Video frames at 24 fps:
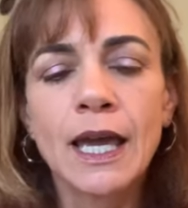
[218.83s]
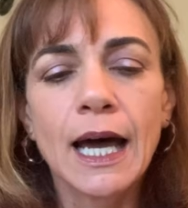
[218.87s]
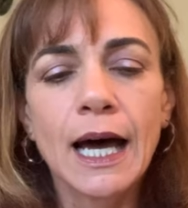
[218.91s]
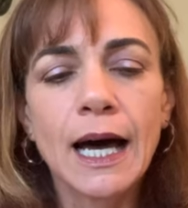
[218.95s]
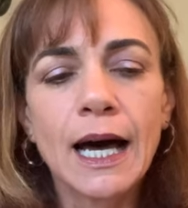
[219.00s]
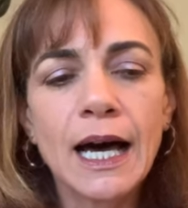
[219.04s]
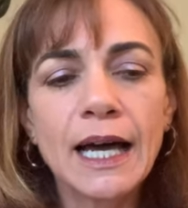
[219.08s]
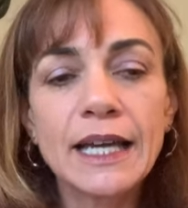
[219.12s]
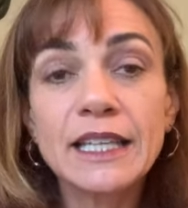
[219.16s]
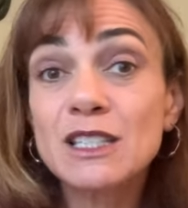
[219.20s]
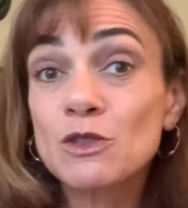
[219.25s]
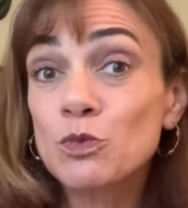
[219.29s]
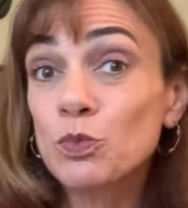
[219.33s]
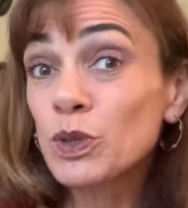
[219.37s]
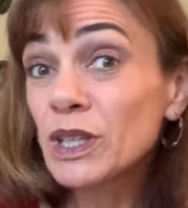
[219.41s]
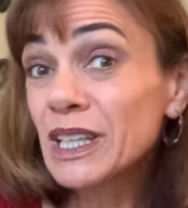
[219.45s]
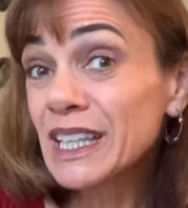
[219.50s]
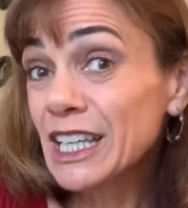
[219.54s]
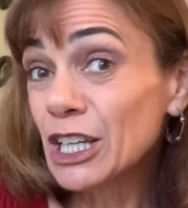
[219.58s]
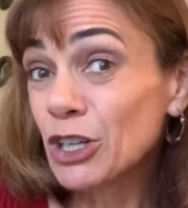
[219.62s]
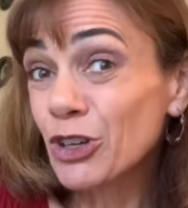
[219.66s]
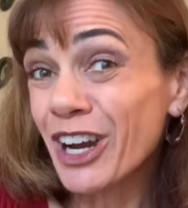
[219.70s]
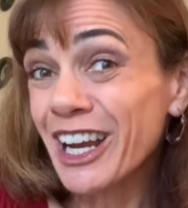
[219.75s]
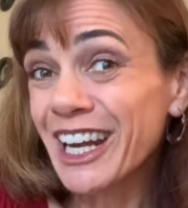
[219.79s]
it's
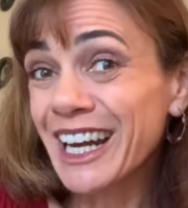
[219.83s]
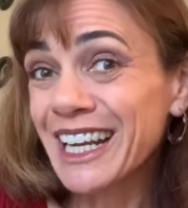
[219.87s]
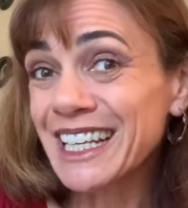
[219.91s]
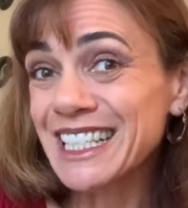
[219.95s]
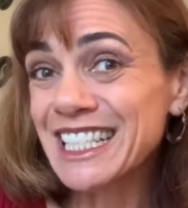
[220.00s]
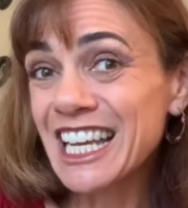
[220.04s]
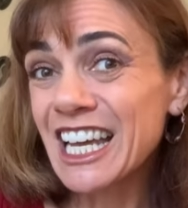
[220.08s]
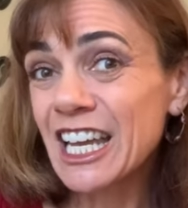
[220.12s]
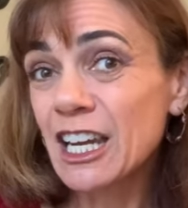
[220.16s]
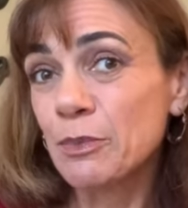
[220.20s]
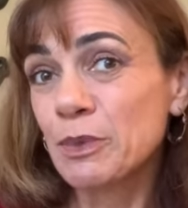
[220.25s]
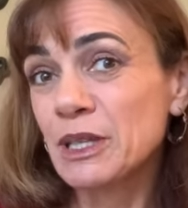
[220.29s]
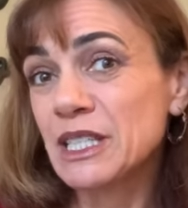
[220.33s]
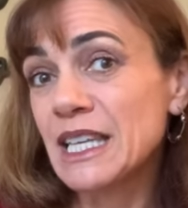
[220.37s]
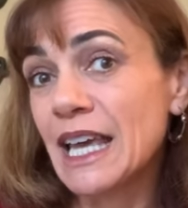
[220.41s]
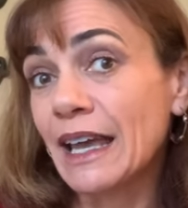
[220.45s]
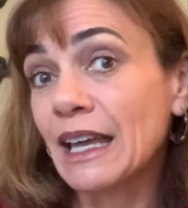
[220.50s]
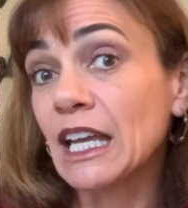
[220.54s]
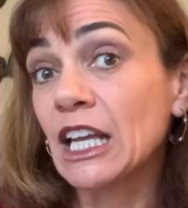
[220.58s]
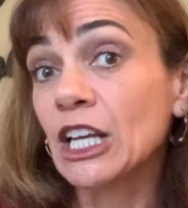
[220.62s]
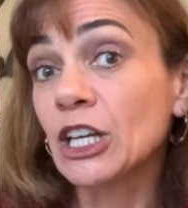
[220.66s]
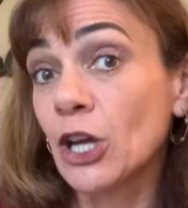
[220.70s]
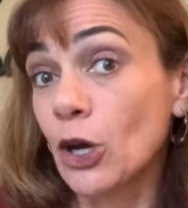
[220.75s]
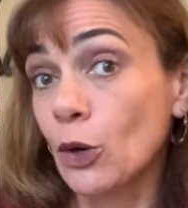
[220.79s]
really a great idea to be
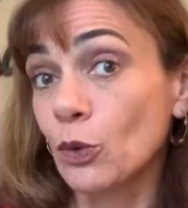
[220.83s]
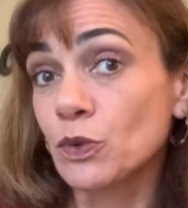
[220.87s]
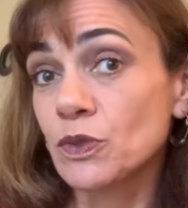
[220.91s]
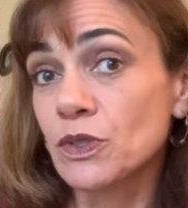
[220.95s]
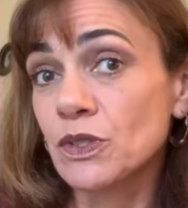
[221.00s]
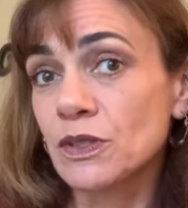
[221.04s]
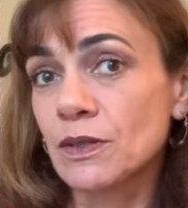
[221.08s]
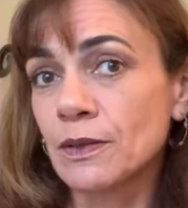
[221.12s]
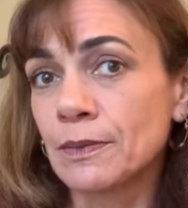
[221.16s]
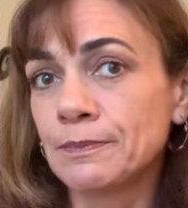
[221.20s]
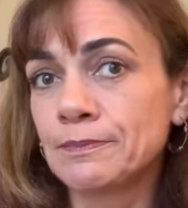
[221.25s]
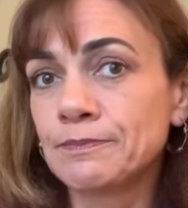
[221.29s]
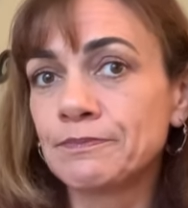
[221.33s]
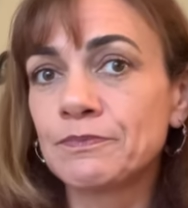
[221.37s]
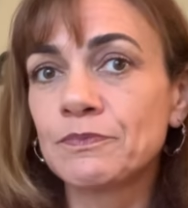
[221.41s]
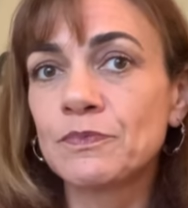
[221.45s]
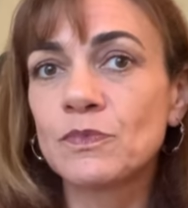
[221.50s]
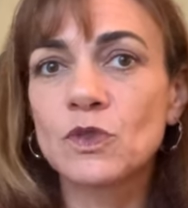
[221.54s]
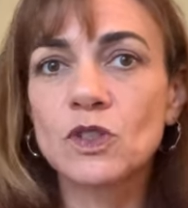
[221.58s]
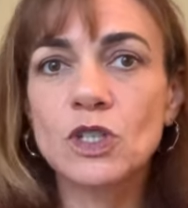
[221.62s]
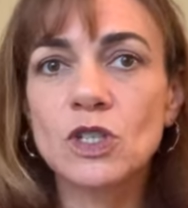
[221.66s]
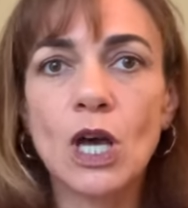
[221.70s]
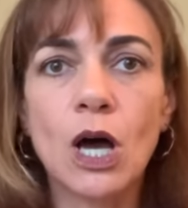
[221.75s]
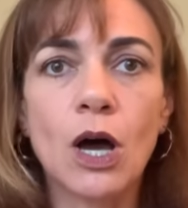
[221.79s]
taking notes.
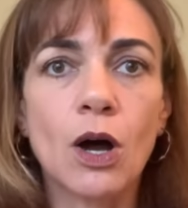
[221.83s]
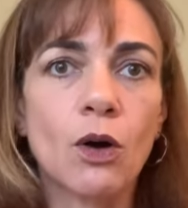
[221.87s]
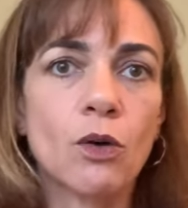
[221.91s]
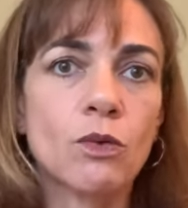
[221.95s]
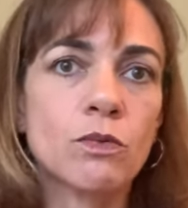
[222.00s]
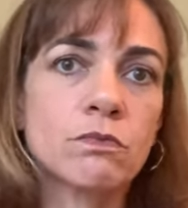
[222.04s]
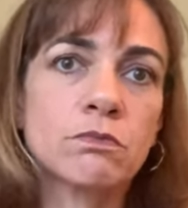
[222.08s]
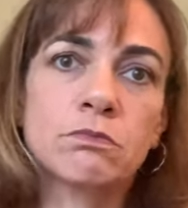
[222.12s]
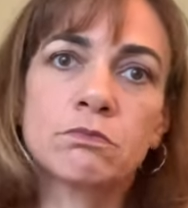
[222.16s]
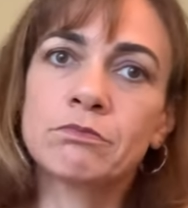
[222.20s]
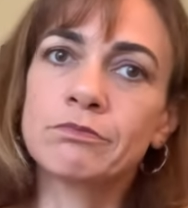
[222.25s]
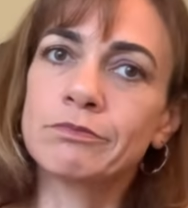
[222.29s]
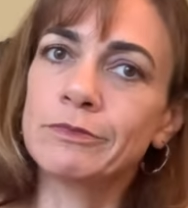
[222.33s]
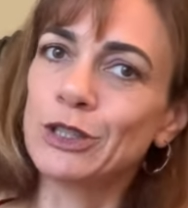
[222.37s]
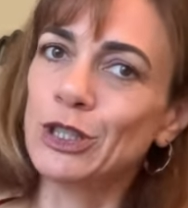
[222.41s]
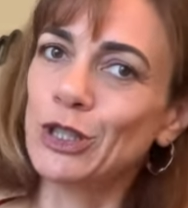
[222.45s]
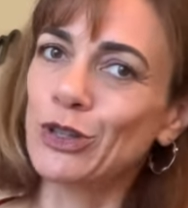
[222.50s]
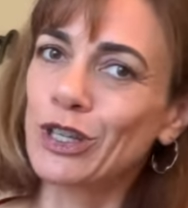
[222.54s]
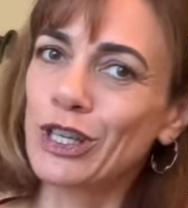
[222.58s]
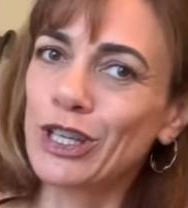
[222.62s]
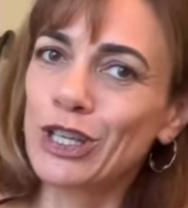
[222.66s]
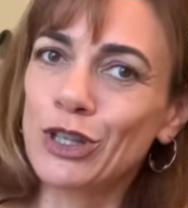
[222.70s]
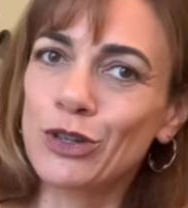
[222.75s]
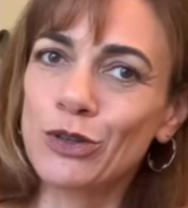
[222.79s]
So
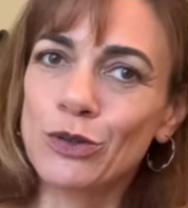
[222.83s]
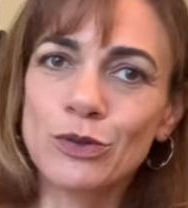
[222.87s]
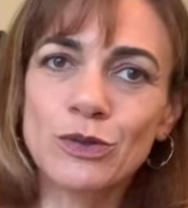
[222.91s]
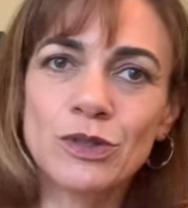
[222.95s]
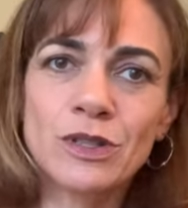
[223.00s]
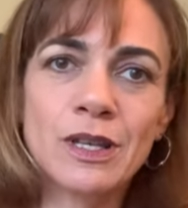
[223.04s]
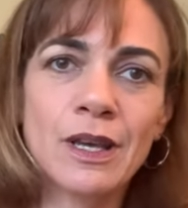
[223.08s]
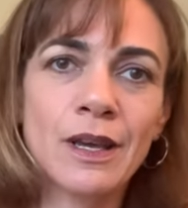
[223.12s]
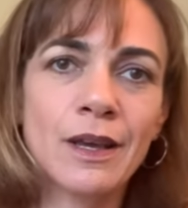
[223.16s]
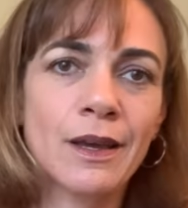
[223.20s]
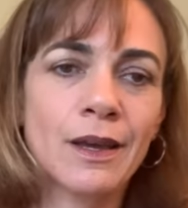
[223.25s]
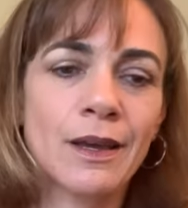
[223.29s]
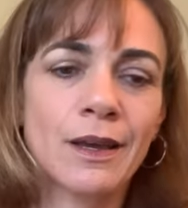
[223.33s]
you can use